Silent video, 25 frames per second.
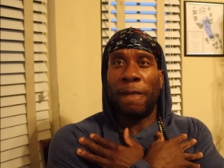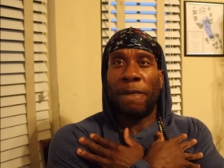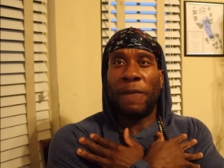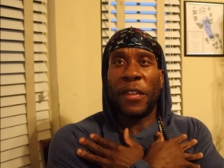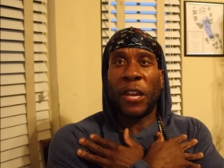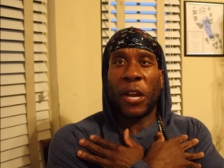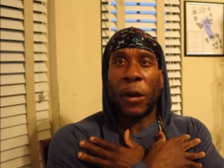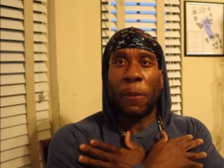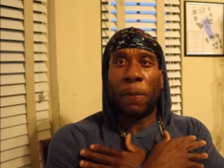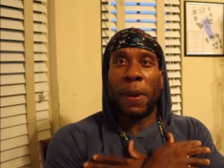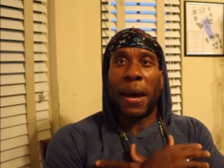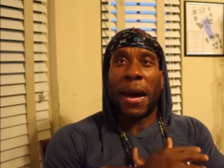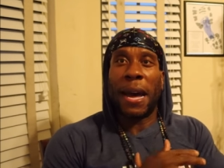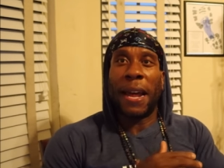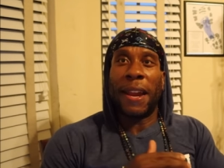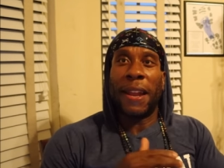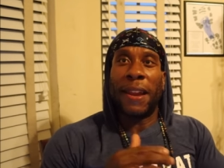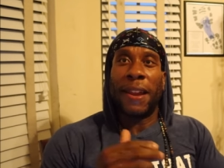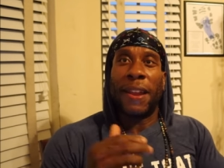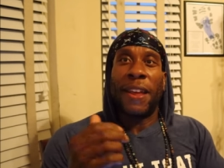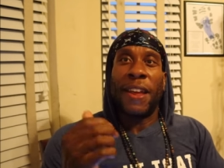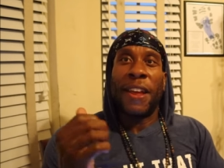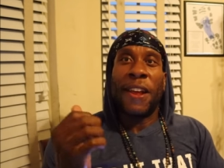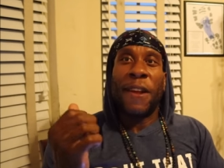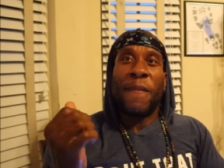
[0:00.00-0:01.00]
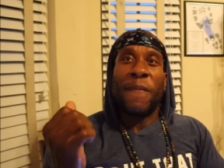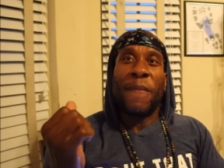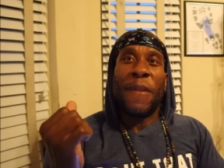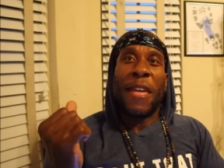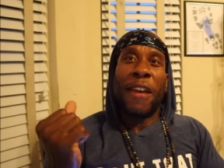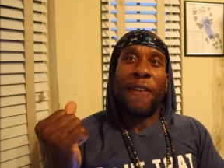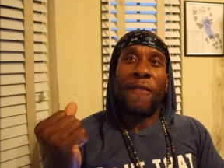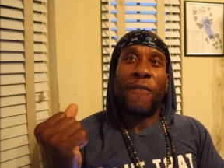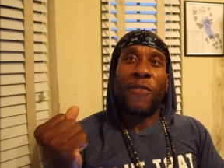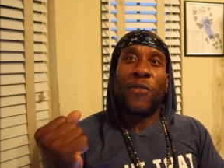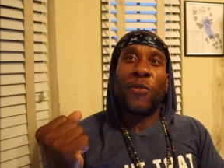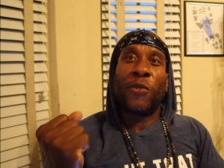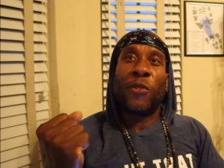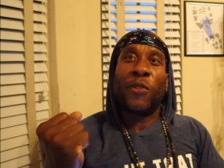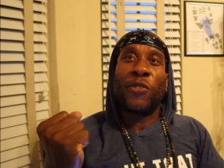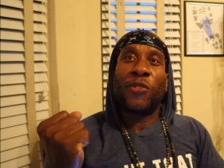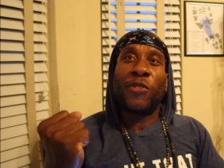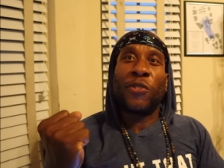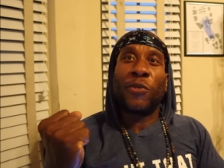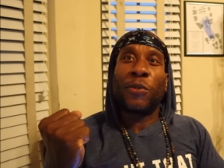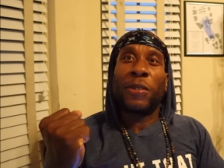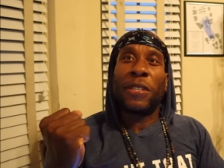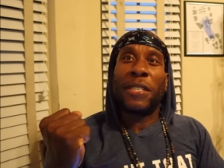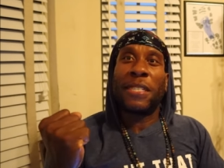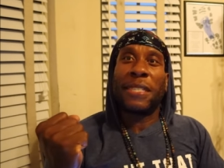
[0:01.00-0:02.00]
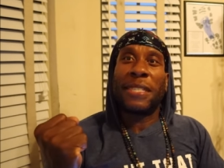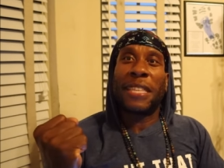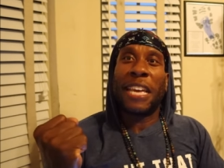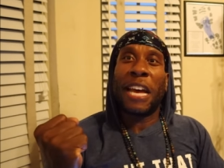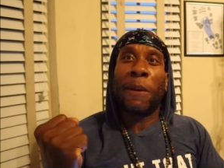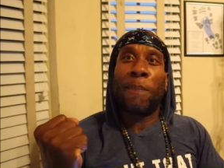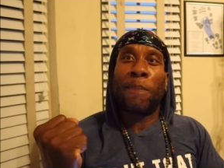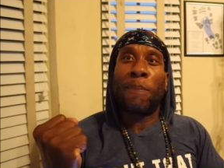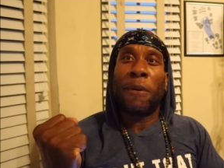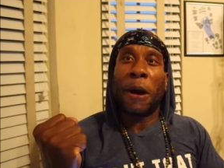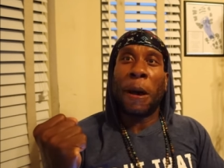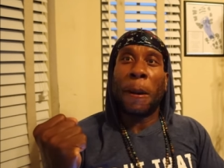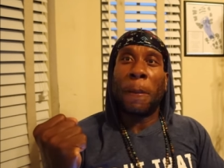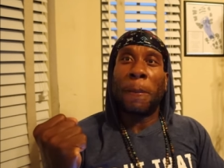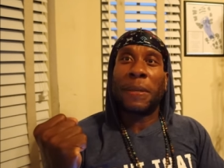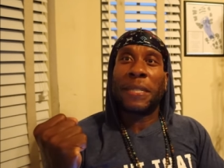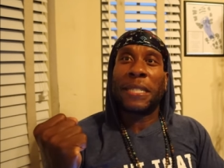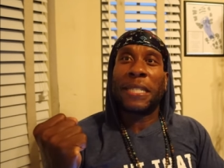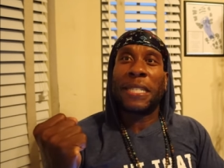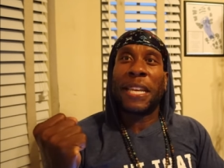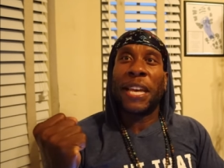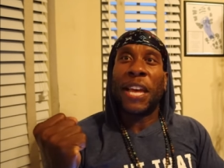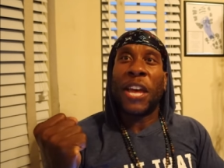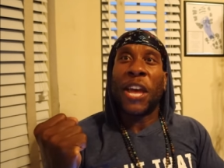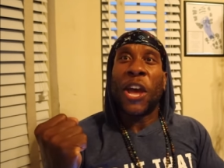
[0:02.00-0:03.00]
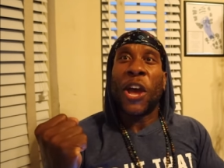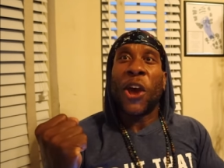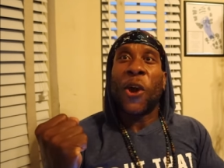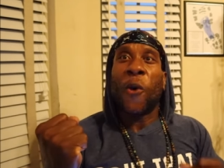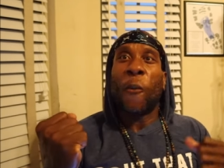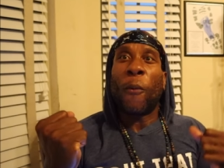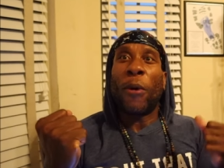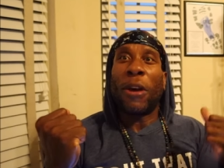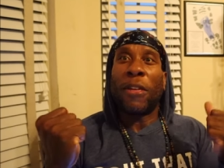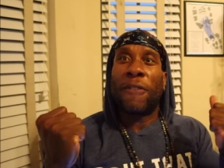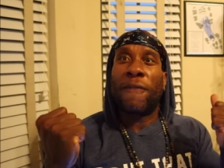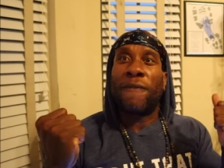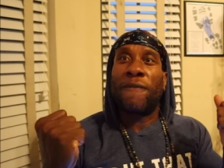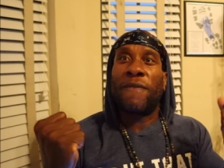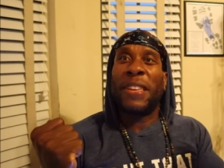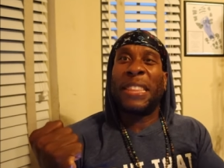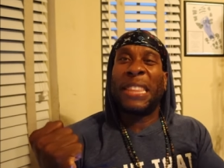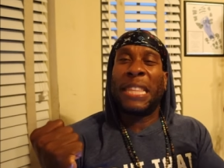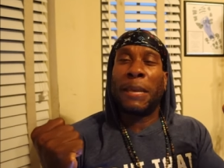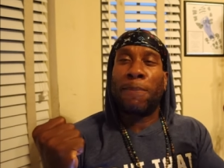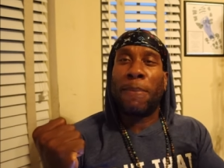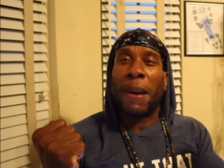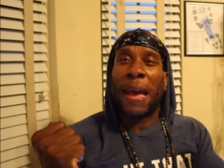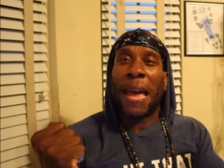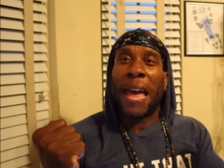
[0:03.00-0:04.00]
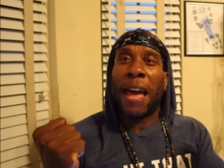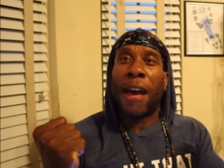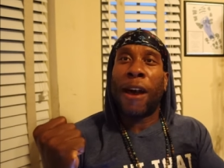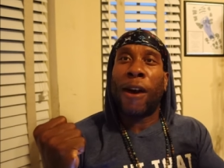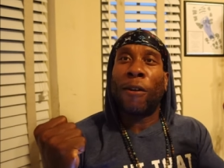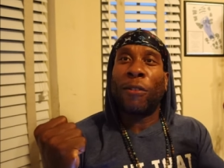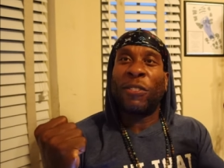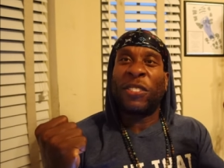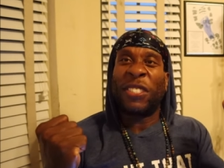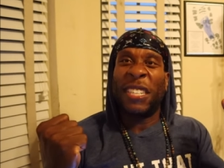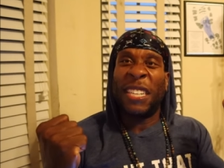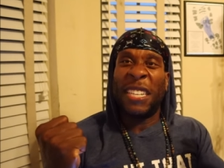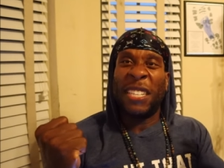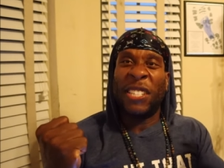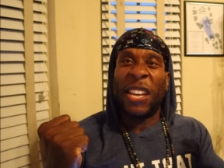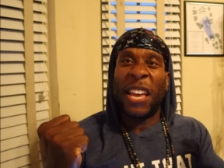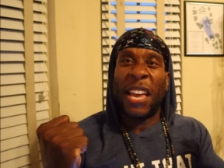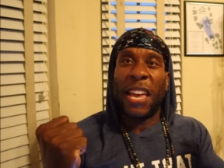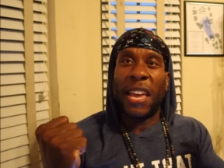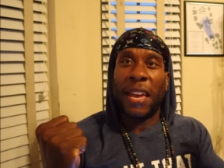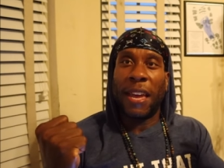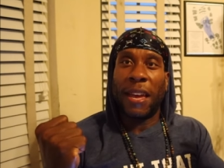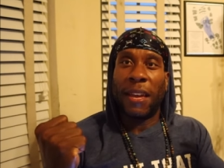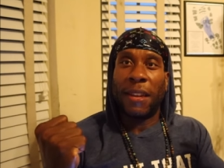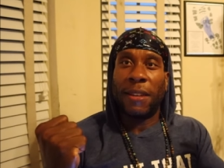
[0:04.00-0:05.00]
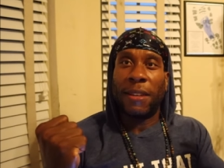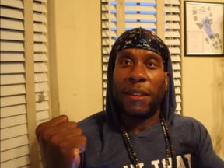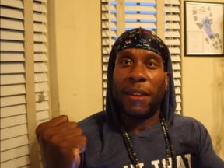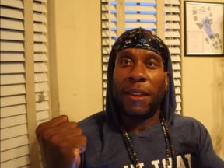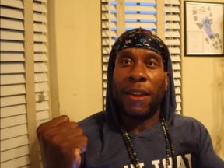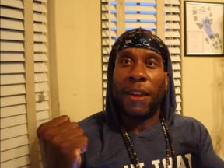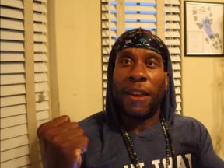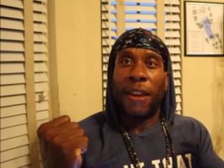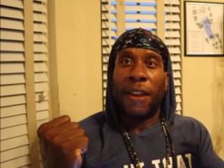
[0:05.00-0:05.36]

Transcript: Think about it. If you can do step ups with fifty pounds in each hand,